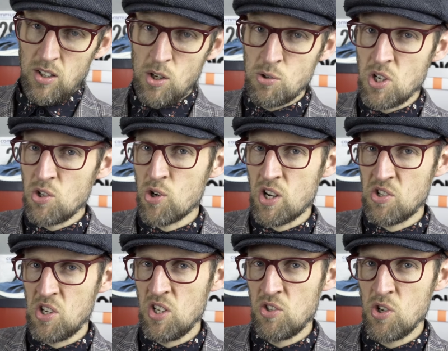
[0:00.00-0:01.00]
Those
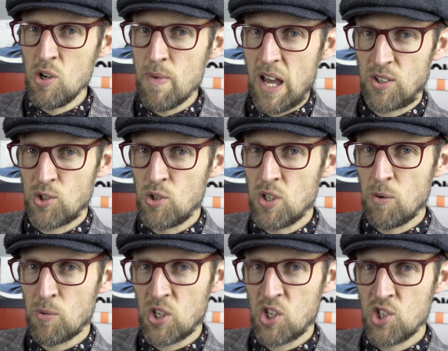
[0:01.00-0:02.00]
interested in ZoomX who
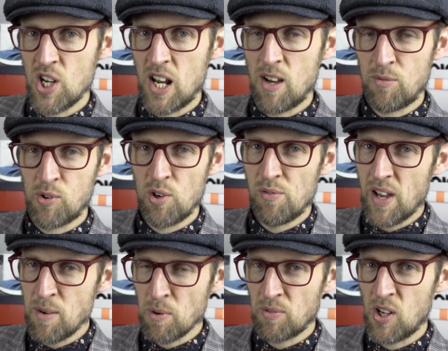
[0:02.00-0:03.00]
don't want to shell out for a
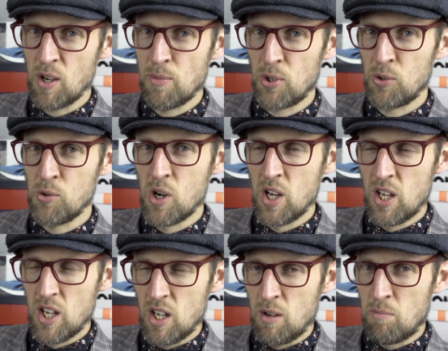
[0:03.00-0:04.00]
Vaporfly model
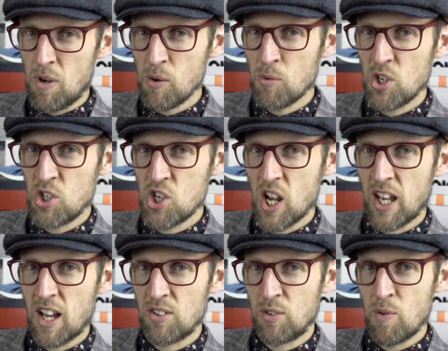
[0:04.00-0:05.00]
might want to check
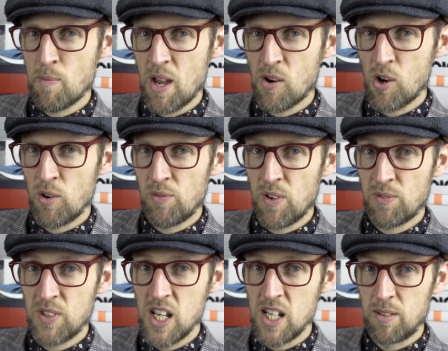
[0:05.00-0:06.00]
out the Vomero
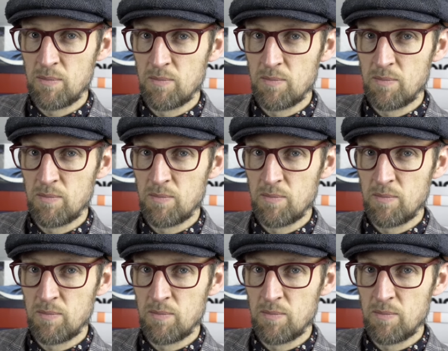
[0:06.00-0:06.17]
15.